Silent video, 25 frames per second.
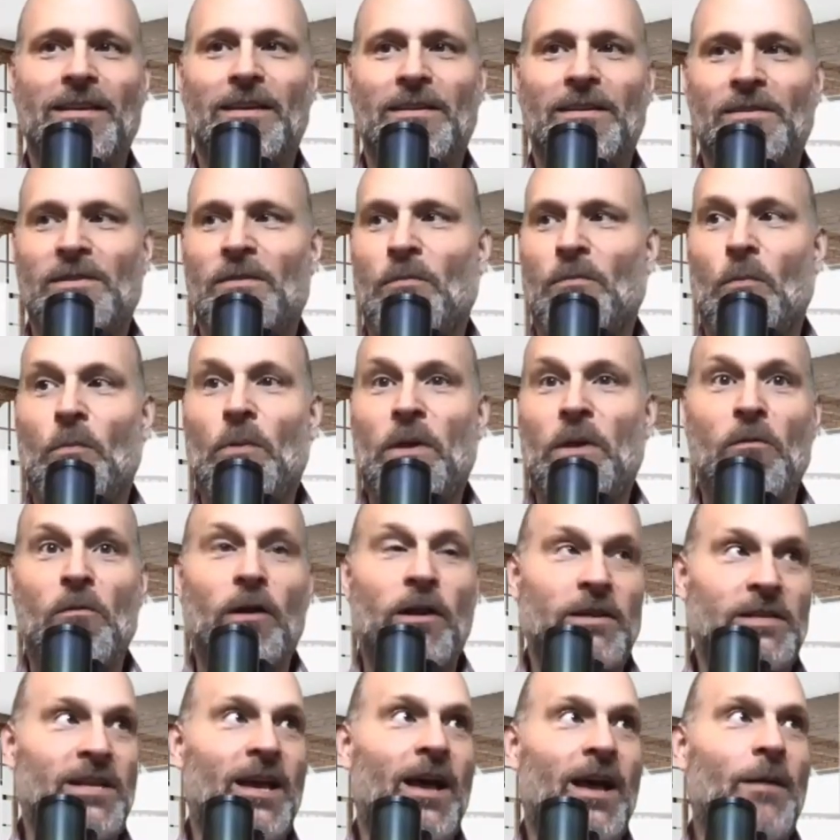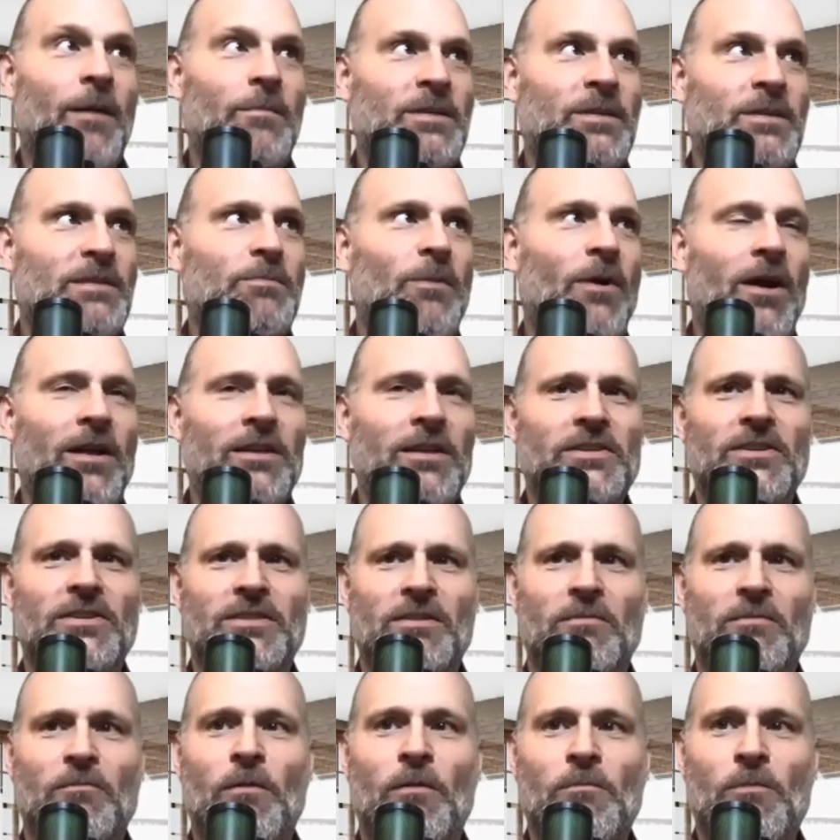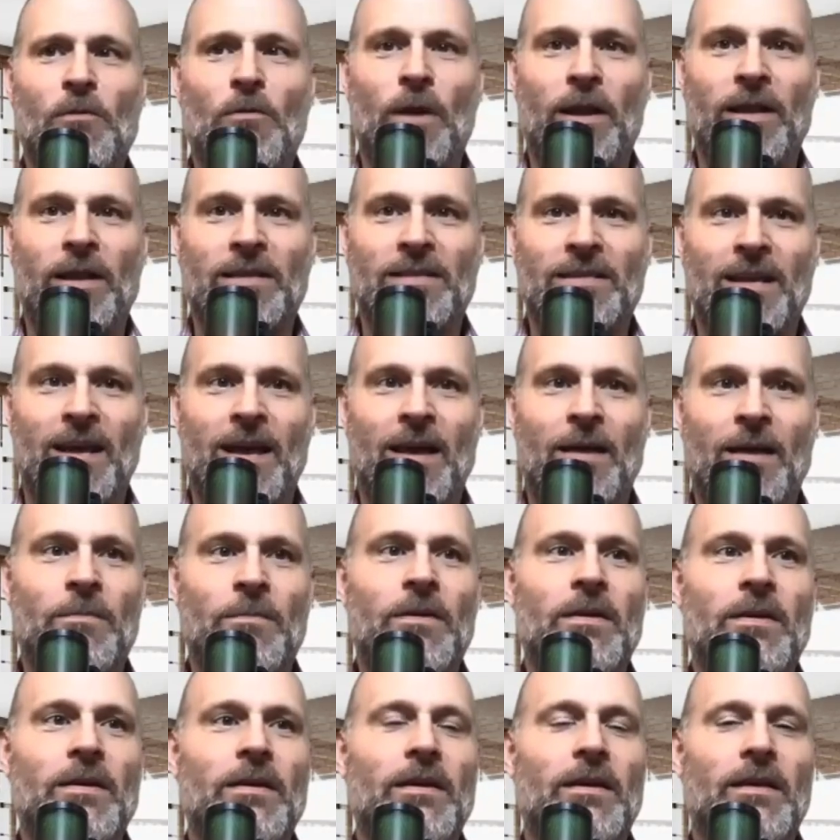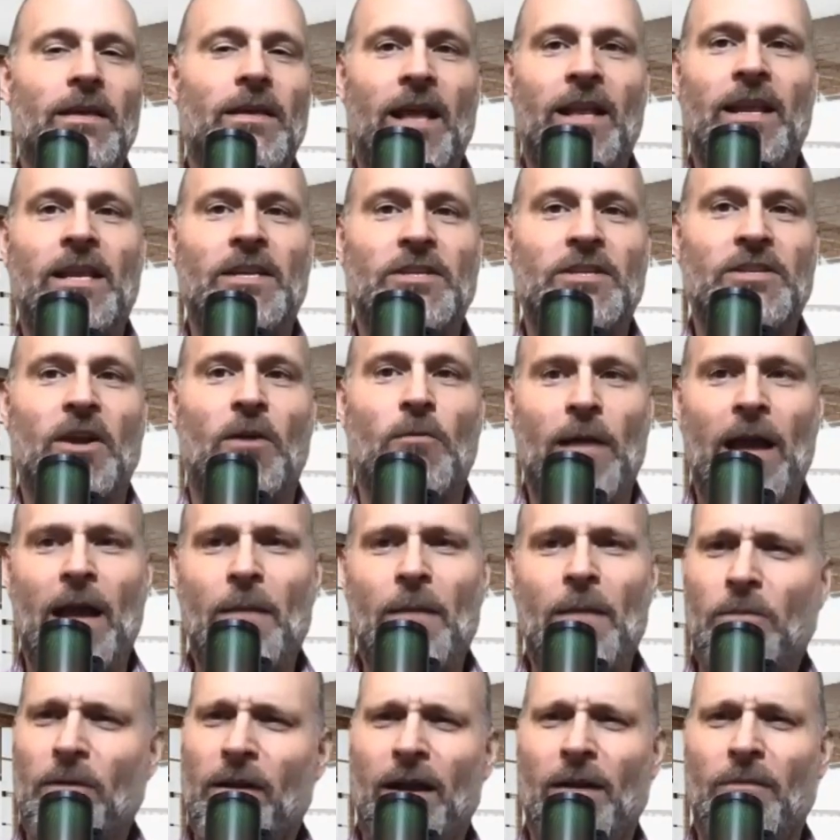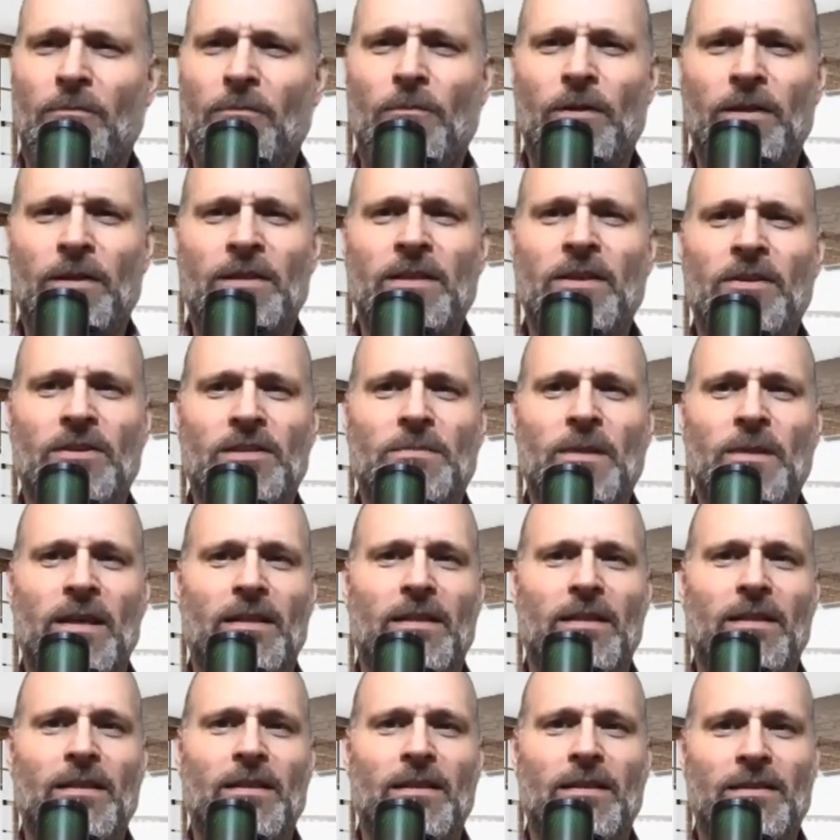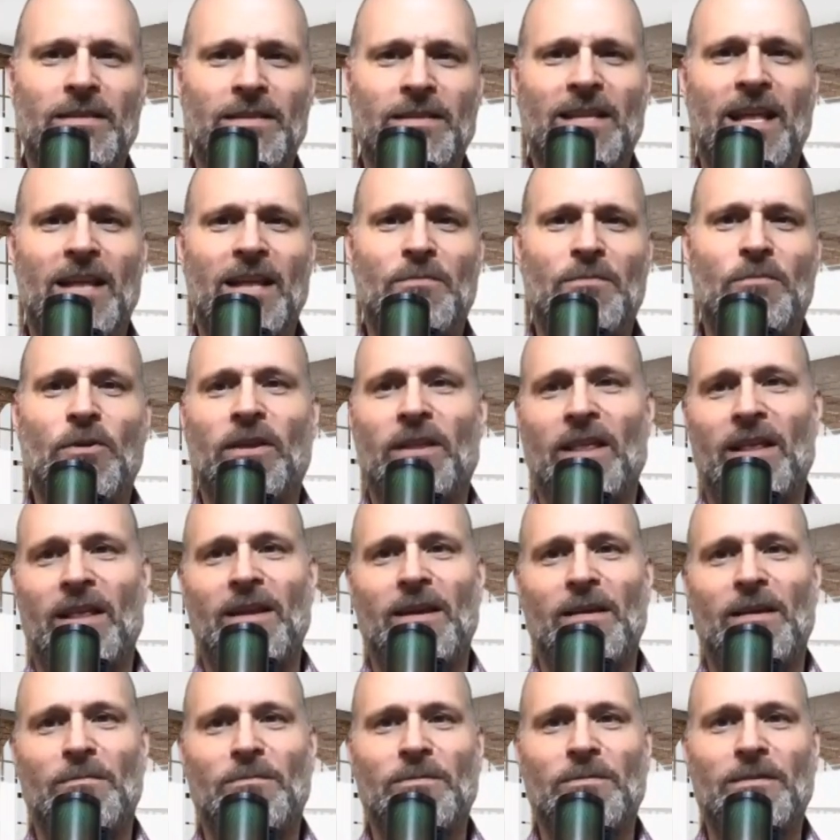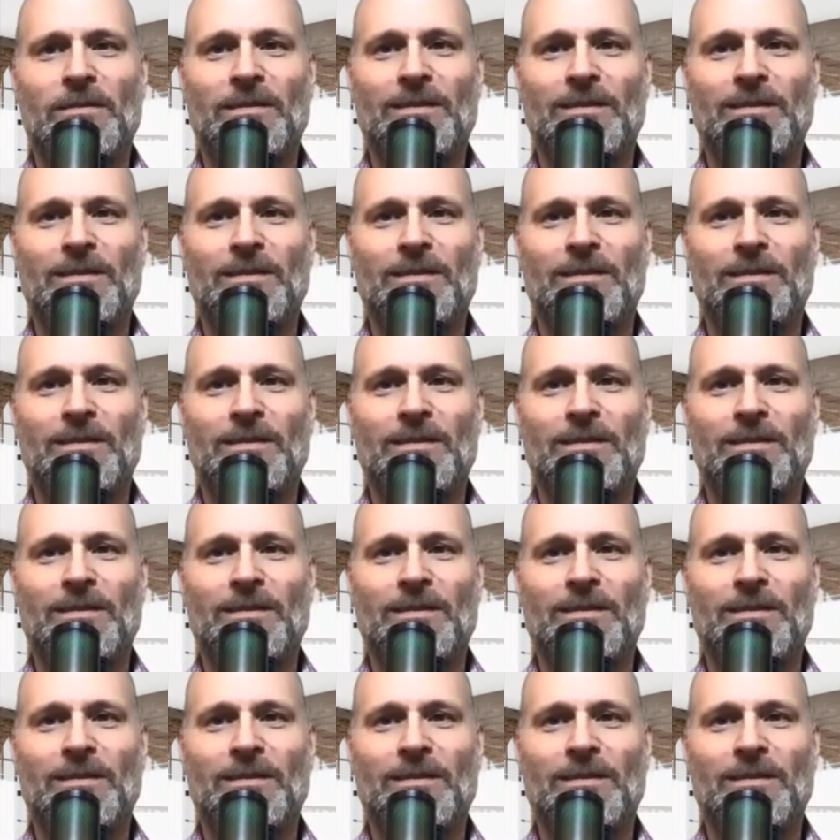There will be one of Tom's sponsors at one point in time, NHL wraparound with Neil Smith. Just had to bring that up.